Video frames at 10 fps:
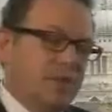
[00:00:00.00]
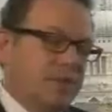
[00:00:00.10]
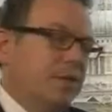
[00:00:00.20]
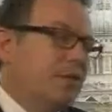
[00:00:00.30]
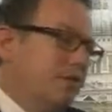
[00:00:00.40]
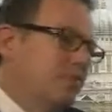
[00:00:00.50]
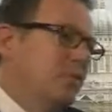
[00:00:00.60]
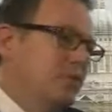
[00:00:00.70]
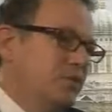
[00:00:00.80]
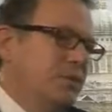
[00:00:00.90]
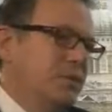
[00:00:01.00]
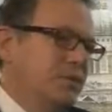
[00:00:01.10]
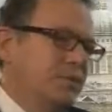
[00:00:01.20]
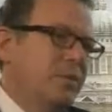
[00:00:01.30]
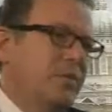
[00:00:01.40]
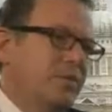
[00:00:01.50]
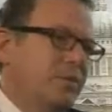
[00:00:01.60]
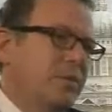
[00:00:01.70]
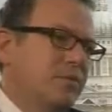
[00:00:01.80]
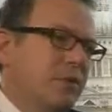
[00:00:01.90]
I would say cost efficiency is okay. the, mm-hmm. big, the
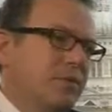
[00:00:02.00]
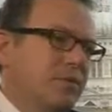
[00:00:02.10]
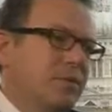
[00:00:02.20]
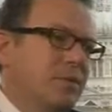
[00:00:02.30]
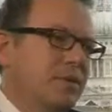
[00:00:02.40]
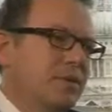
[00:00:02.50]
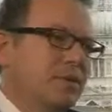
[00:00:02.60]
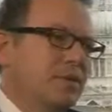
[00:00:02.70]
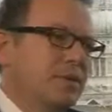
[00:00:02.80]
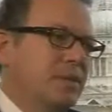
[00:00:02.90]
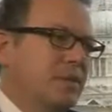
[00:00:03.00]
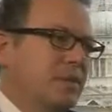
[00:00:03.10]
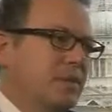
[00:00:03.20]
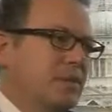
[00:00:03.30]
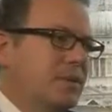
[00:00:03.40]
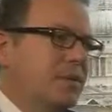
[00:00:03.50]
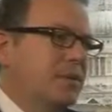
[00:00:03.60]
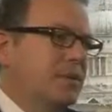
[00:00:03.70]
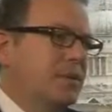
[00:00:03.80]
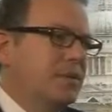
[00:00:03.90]
big driver. Uh, they, they, are,
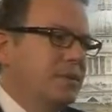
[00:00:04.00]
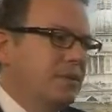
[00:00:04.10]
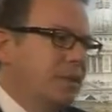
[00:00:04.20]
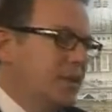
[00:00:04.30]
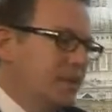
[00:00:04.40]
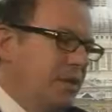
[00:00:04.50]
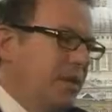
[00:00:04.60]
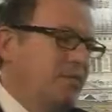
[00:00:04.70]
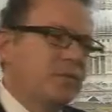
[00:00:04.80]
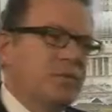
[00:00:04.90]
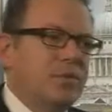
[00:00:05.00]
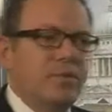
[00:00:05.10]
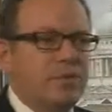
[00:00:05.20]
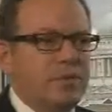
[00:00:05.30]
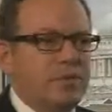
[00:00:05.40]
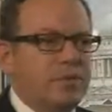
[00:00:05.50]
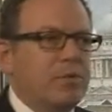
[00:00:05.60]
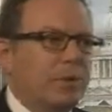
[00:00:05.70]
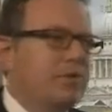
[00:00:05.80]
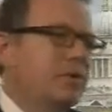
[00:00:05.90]
they, they have to, to, have to,
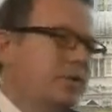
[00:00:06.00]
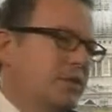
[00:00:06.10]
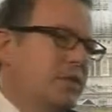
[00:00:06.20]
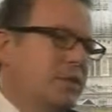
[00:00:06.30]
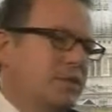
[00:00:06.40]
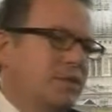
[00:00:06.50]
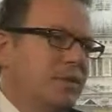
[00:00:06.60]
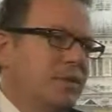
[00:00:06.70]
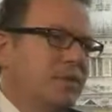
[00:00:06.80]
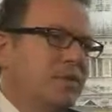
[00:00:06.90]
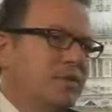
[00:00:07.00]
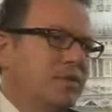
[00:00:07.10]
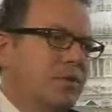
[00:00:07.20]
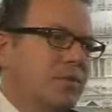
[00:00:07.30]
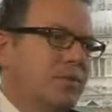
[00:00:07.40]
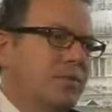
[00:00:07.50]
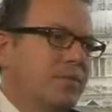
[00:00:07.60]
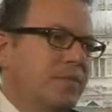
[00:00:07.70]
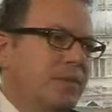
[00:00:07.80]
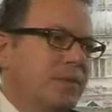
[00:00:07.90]
to, make drastic changes in their, in their cost structure.
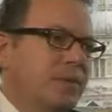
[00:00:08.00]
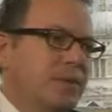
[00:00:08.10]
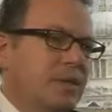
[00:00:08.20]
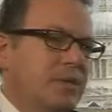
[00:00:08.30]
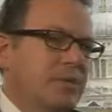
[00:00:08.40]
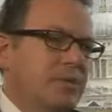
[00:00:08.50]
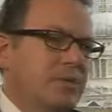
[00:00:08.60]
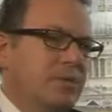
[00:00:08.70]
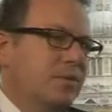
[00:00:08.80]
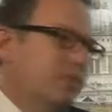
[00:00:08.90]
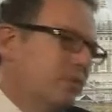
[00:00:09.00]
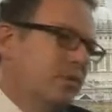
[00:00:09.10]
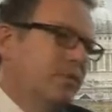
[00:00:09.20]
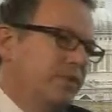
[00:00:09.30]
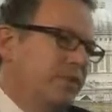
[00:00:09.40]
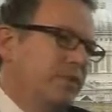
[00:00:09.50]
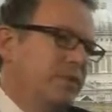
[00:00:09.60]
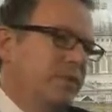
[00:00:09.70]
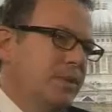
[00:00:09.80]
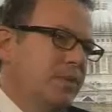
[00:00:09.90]
Mm-hmm. And the, the, front
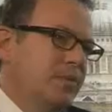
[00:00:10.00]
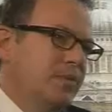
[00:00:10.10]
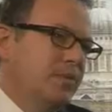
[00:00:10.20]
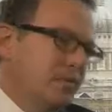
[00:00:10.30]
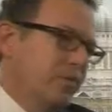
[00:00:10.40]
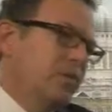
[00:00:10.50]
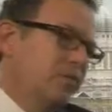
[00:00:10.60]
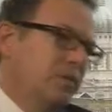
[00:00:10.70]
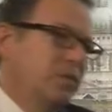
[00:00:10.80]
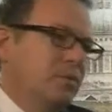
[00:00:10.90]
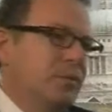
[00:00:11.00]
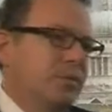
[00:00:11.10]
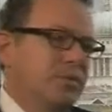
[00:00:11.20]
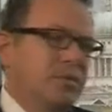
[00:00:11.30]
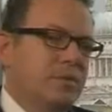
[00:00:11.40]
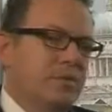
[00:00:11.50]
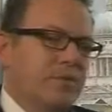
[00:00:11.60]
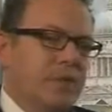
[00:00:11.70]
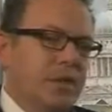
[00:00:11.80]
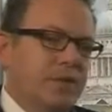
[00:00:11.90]
office, I mean, the front office is footing the bills for the, the
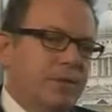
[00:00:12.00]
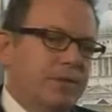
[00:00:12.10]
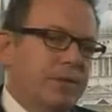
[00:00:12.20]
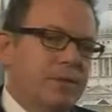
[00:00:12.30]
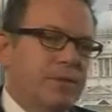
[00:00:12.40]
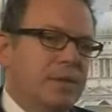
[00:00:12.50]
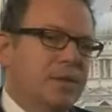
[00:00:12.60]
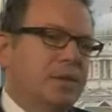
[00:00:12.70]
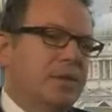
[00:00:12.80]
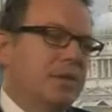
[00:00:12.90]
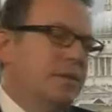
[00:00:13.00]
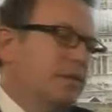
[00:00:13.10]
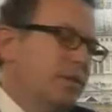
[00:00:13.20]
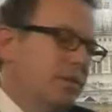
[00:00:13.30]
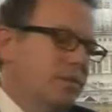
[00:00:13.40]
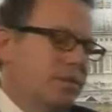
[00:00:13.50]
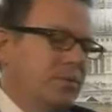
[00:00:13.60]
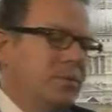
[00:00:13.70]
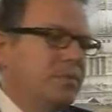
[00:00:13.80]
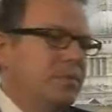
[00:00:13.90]
back office, and they, they, they, need
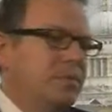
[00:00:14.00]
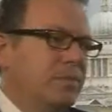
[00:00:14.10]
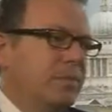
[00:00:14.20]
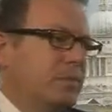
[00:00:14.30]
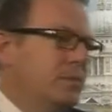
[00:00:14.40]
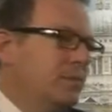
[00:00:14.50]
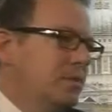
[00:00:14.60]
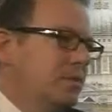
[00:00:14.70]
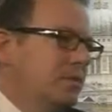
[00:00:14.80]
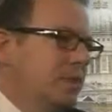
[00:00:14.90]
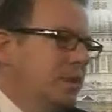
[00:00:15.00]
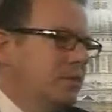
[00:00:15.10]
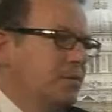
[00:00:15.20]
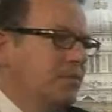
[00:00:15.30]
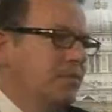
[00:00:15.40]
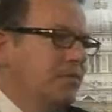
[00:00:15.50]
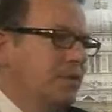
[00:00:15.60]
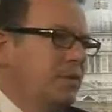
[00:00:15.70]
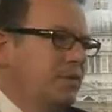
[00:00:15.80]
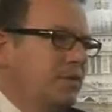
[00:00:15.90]
to basically sort, sort out the,
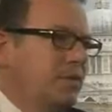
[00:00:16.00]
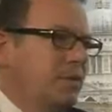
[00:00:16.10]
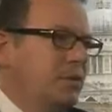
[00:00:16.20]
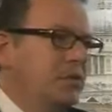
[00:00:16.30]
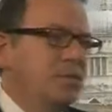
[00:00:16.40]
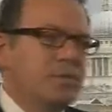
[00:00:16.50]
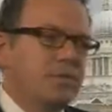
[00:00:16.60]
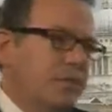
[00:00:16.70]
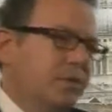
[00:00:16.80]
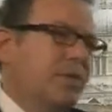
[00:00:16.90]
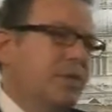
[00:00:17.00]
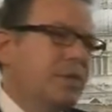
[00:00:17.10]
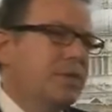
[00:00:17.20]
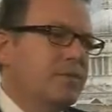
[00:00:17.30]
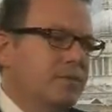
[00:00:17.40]
the efficiency issue very, very quickly.